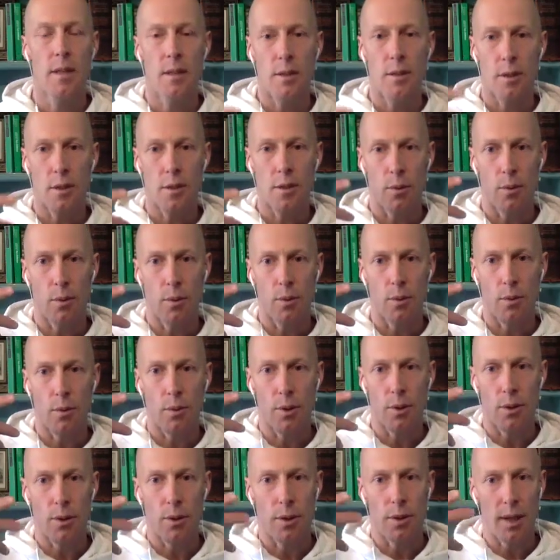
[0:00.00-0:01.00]
So
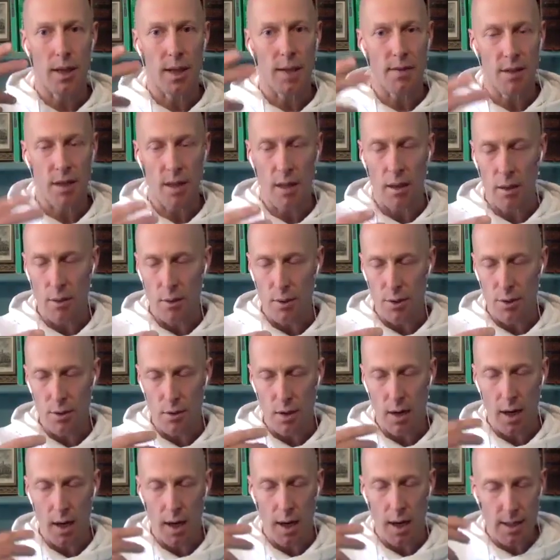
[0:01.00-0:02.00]
you can even close
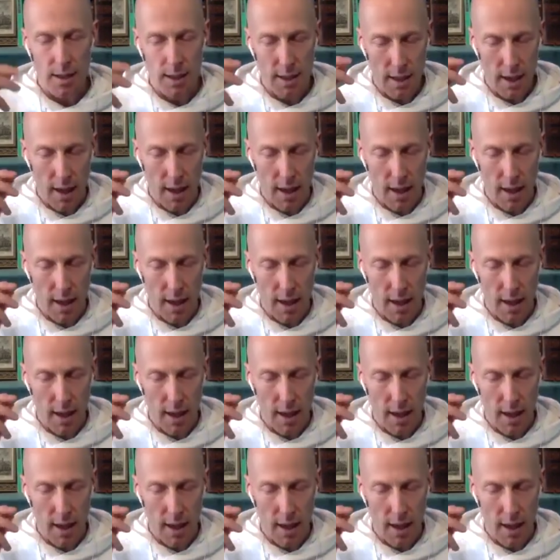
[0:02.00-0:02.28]
your eyes and